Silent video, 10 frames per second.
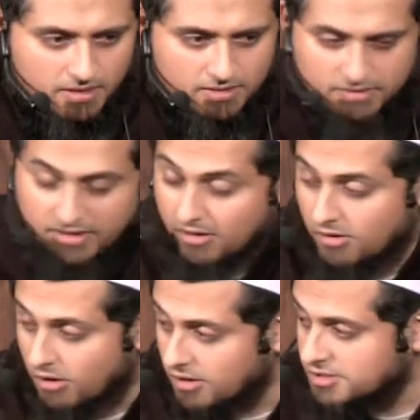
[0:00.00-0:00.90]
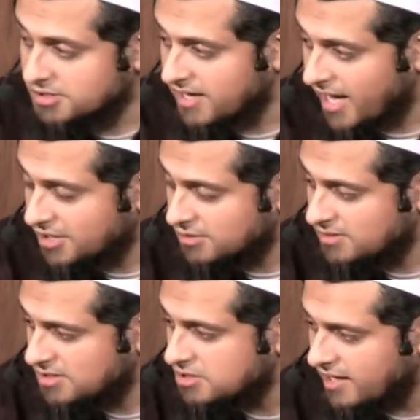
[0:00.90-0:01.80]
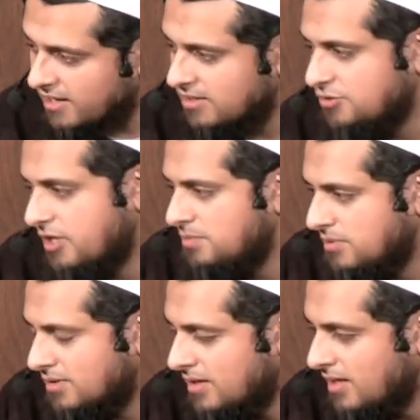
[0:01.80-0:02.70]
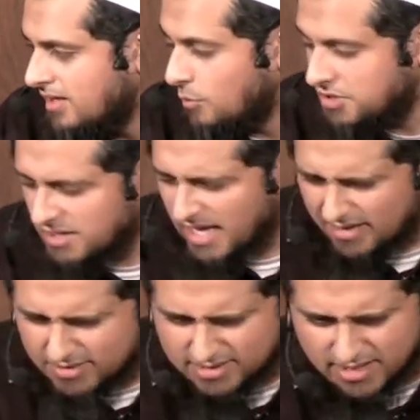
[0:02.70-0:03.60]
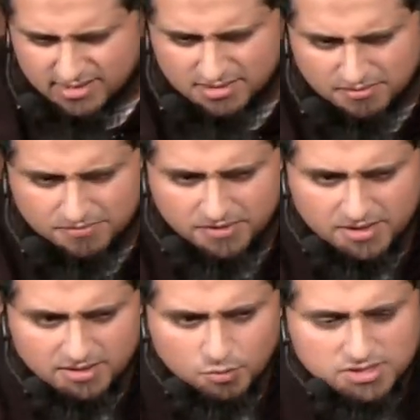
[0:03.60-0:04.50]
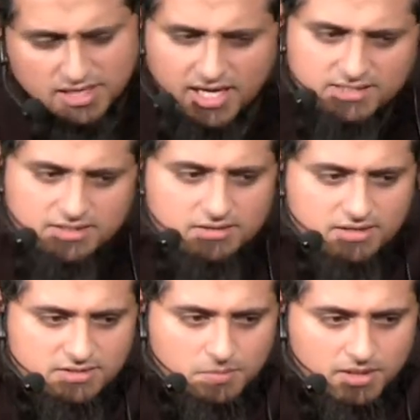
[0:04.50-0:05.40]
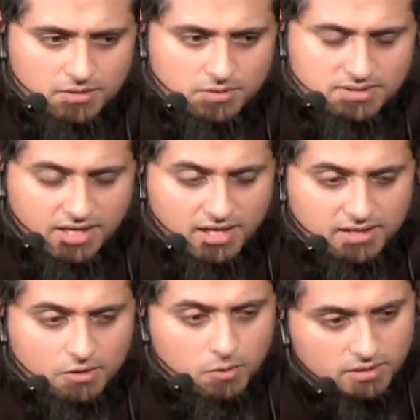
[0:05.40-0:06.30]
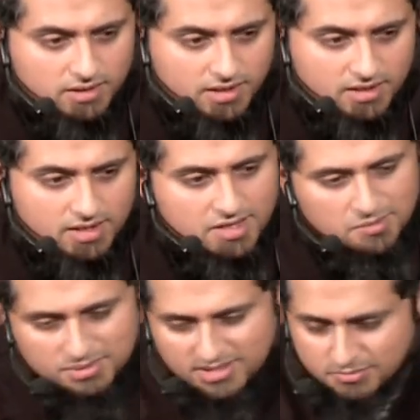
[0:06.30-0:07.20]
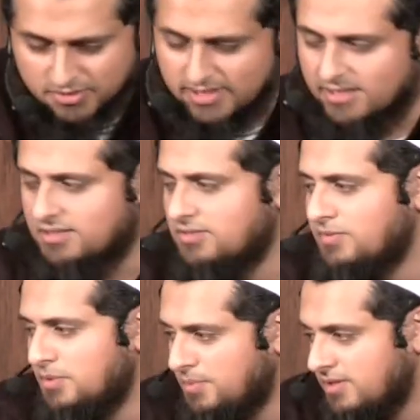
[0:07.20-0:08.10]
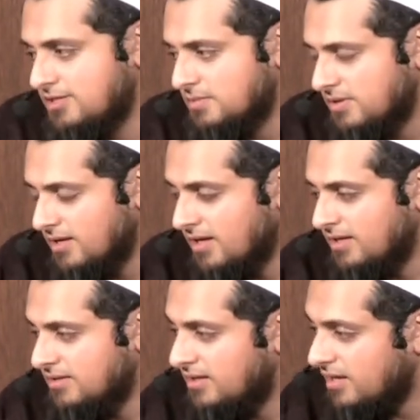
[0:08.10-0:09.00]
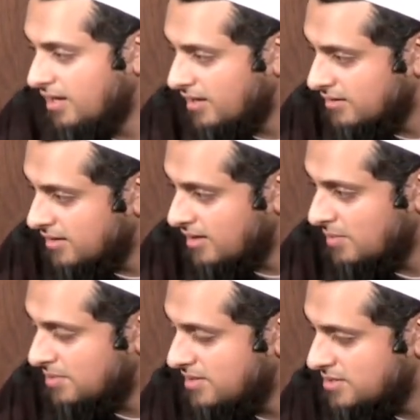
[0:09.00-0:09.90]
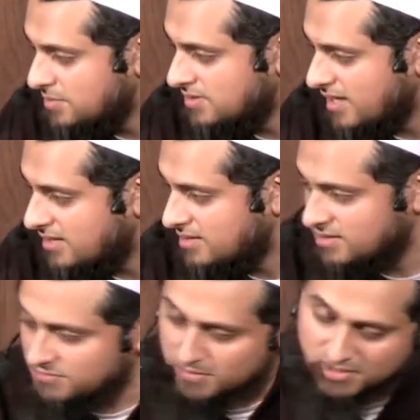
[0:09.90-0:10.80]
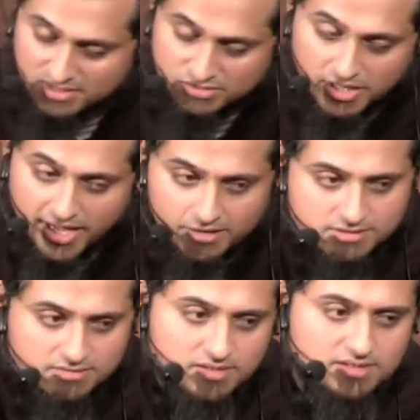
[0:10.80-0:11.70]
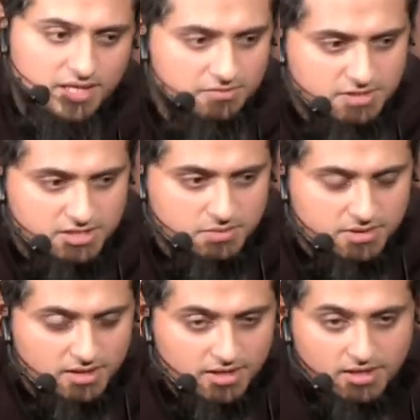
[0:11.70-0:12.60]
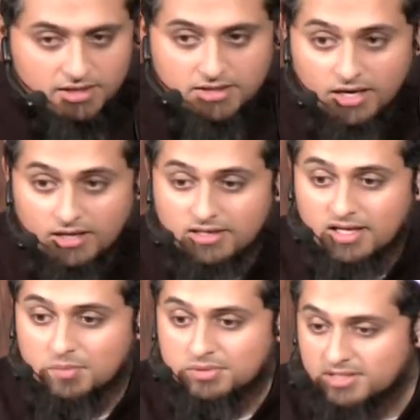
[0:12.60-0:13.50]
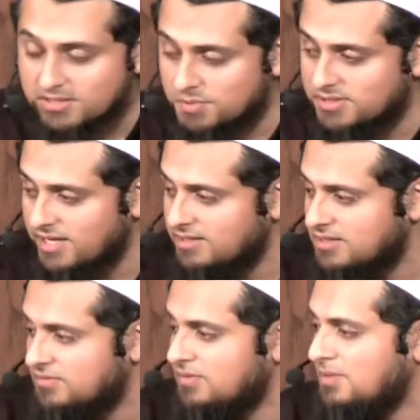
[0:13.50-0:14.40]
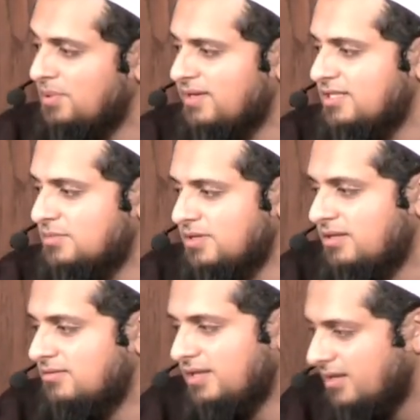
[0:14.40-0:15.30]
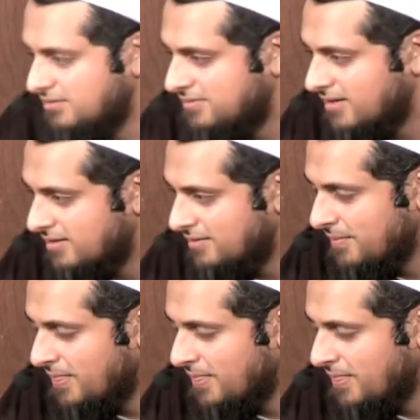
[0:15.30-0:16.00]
right? Our hearts should actually shake and tremble. We should have a sense of fear and we should ask Allah subhanahu wa ta'ala, O Allah, please protect us from your punishment. That Ya Allah, please protect us from the trials of the Day of Judgment. Ya Allah, please protect us from the punishment of the hellfire.